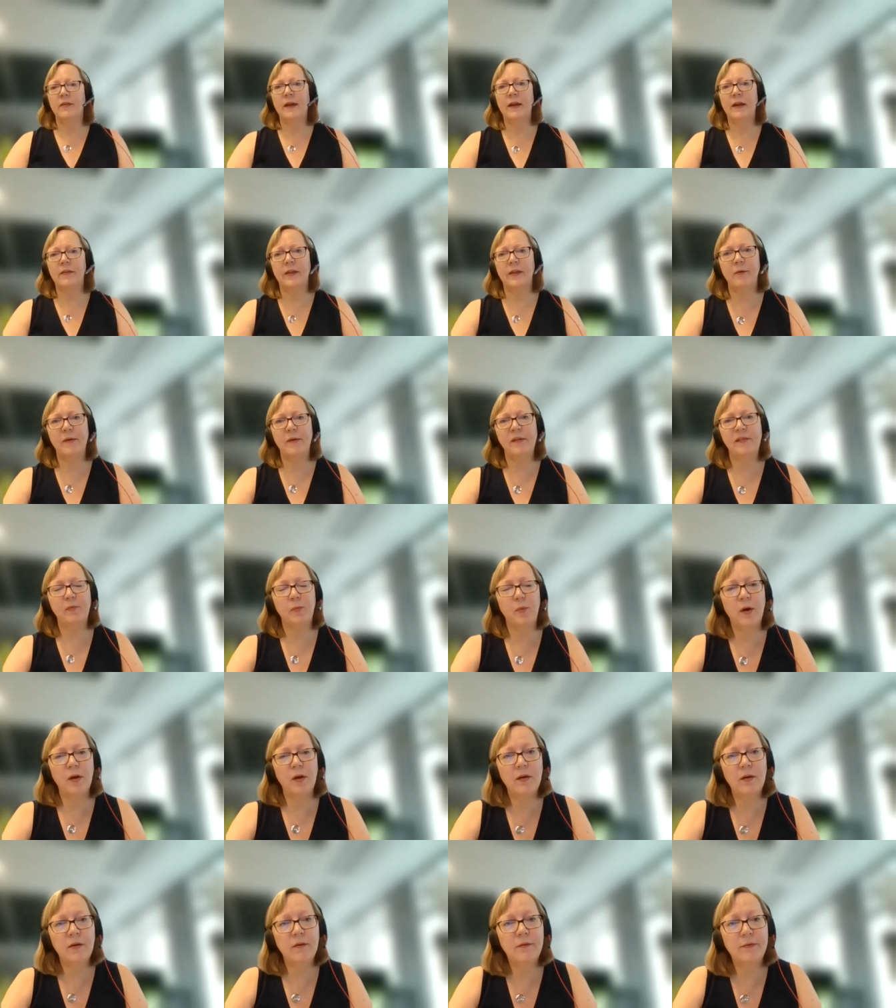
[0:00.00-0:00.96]
There, there is
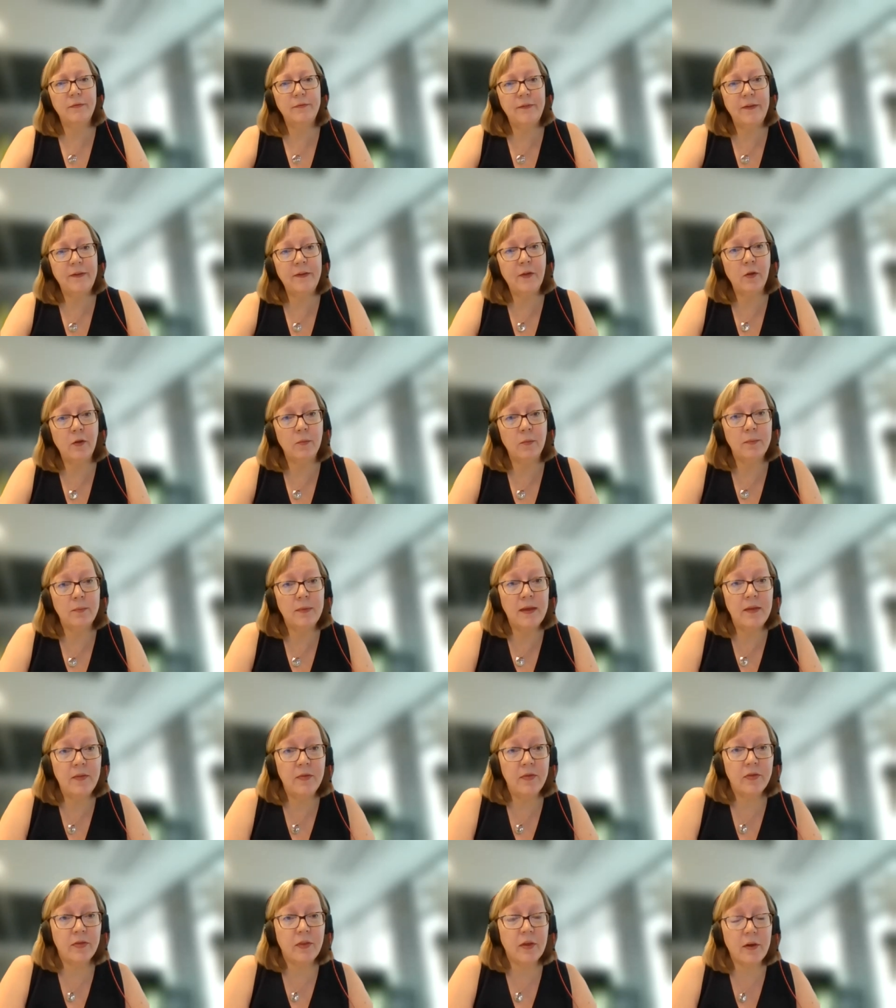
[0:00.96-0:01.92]
one film
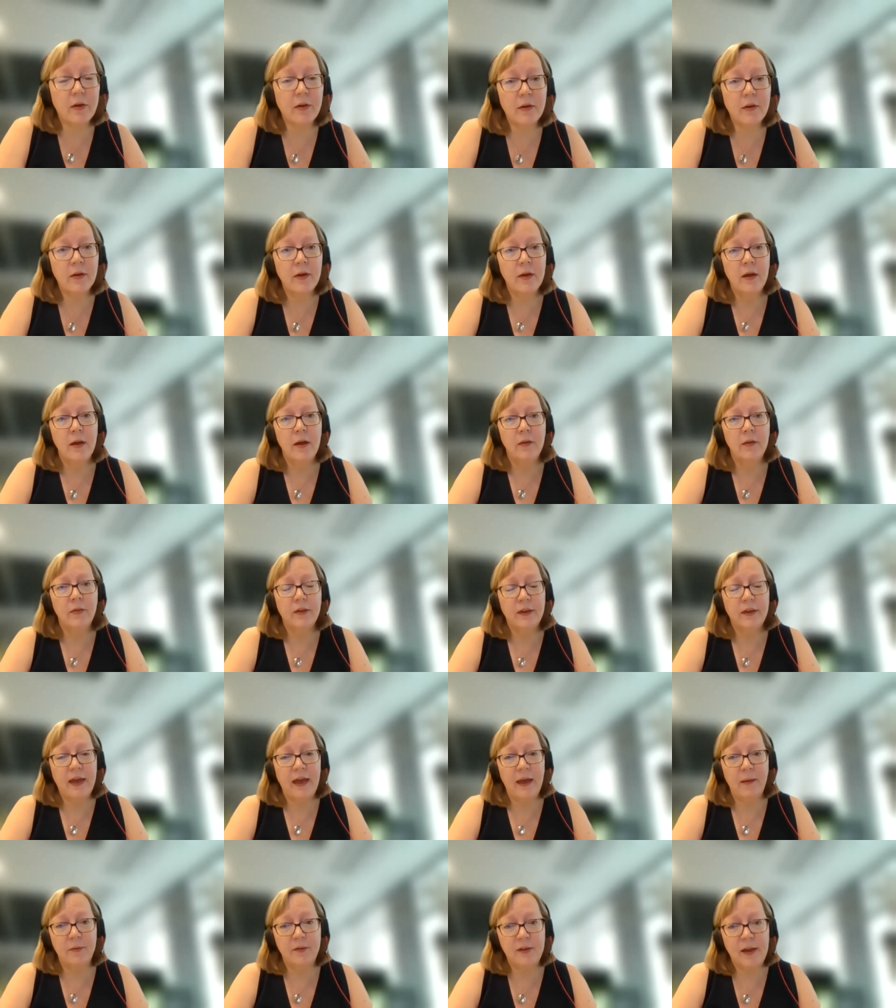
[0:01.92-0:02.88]
in the the
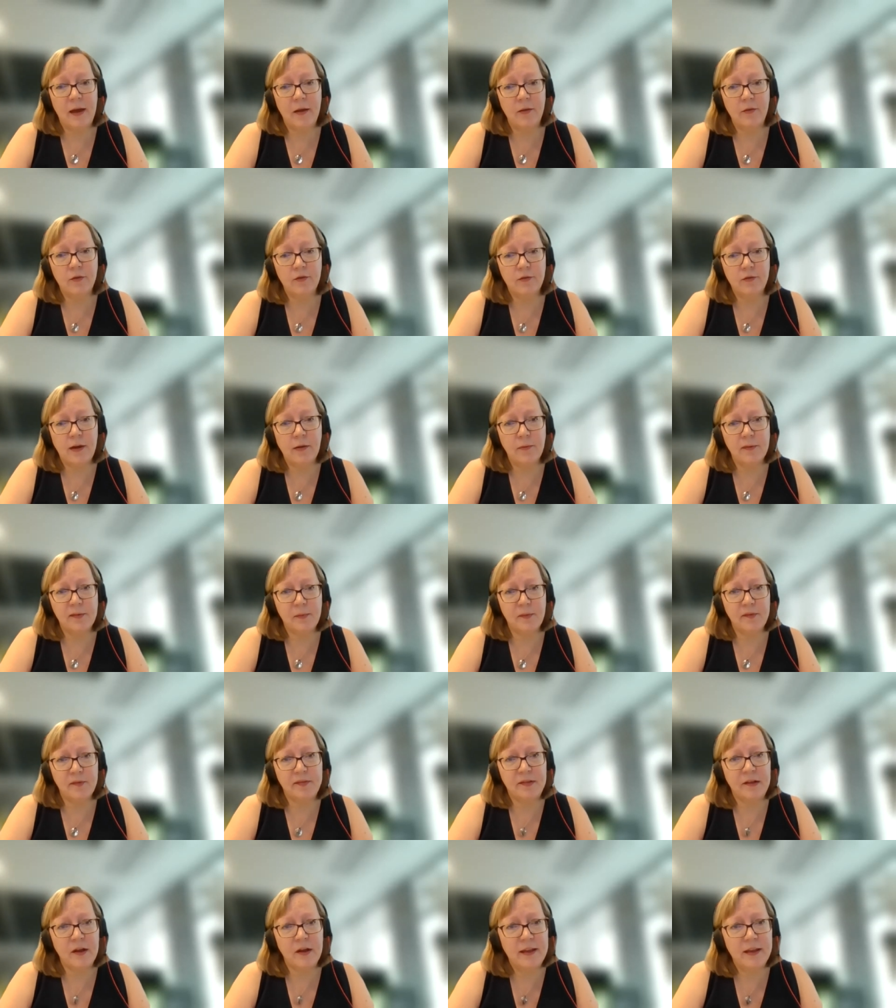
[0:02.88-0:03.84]
Cape Town Drought
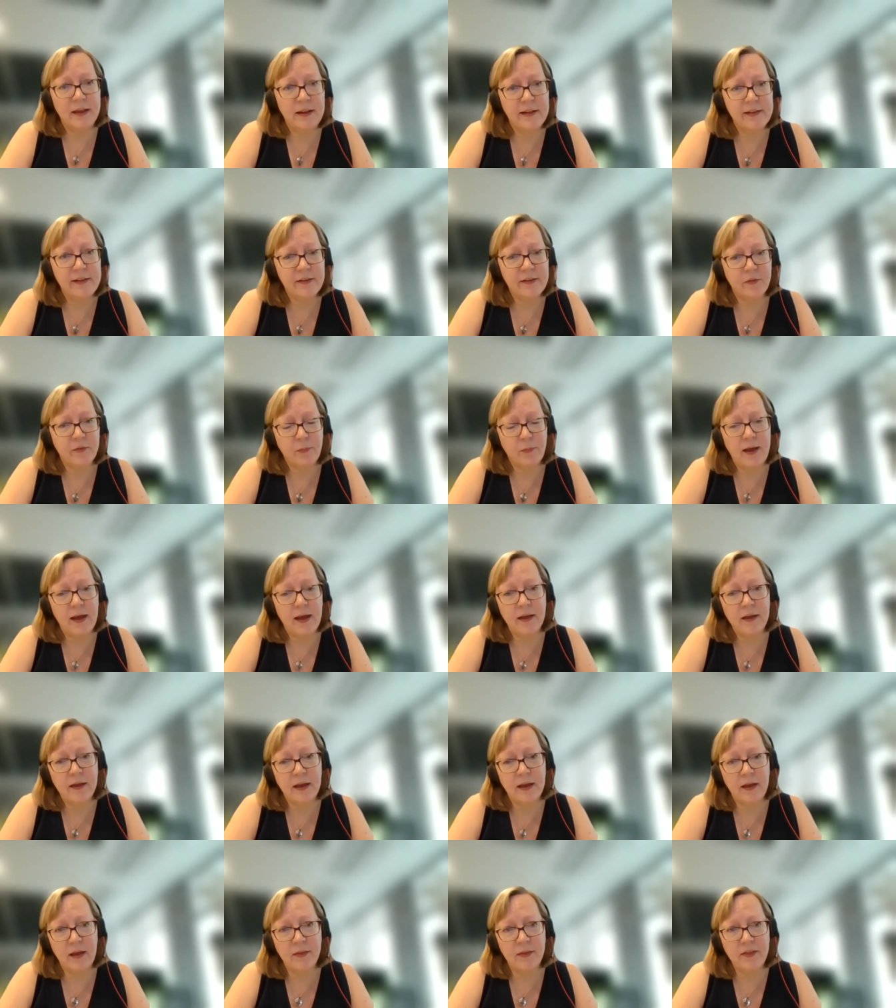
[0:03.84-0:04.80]
Response Learning Initiative where
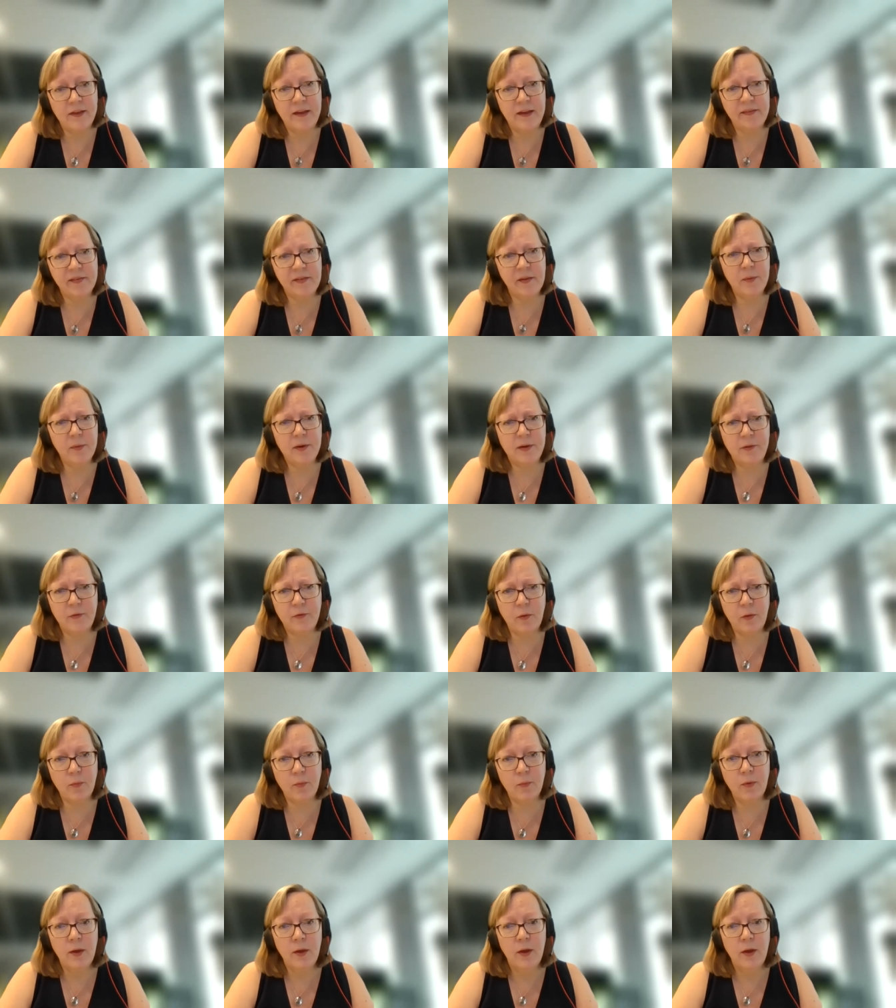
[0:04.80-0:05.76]
I think it's somebody
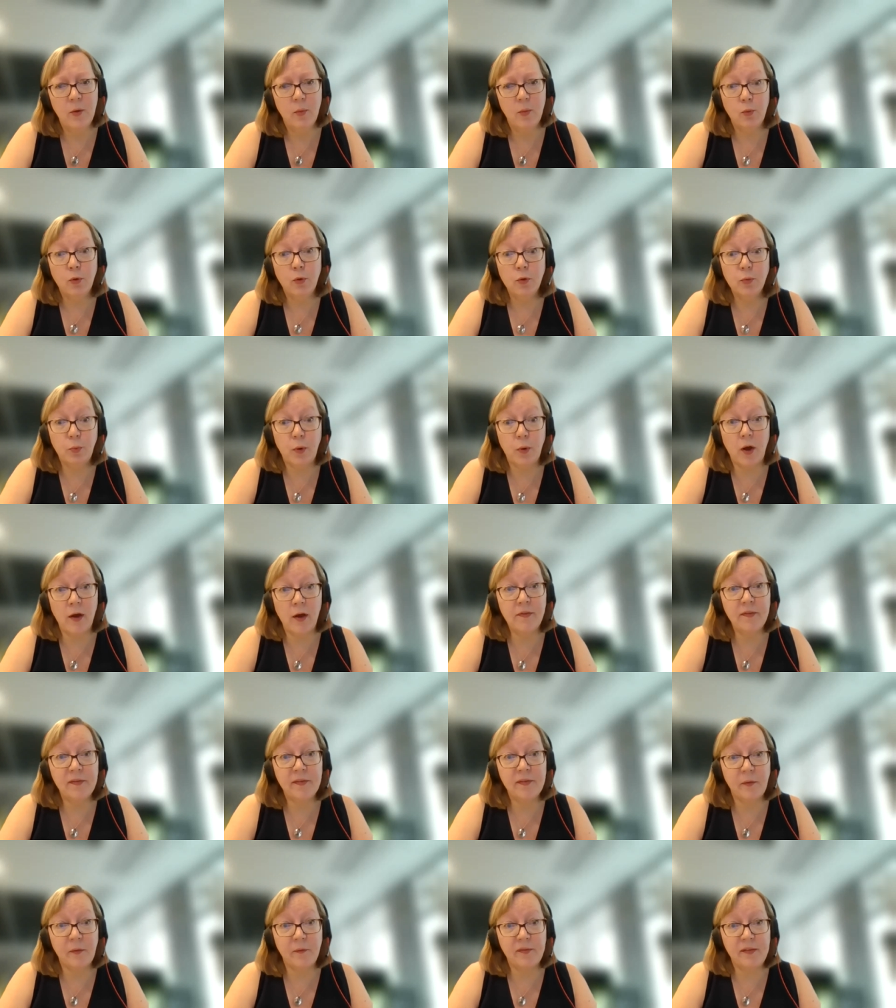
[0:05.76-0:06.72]
from Woolworths,
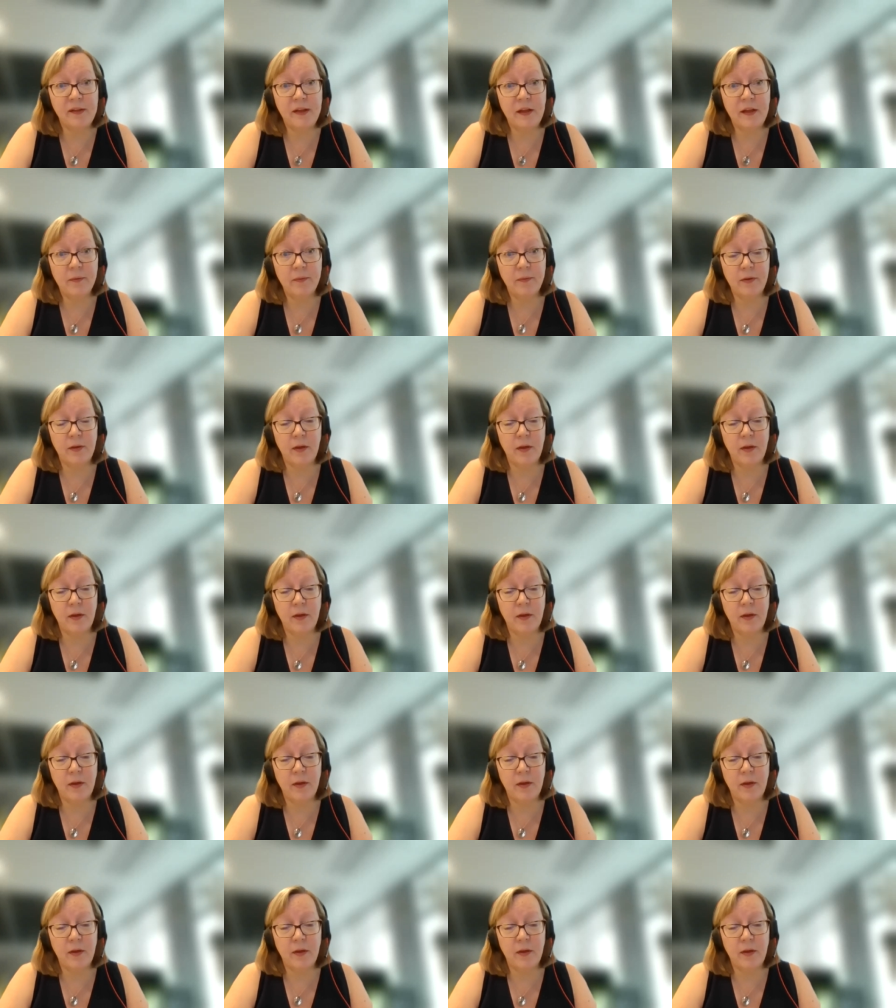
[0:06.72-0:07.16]
obviously a,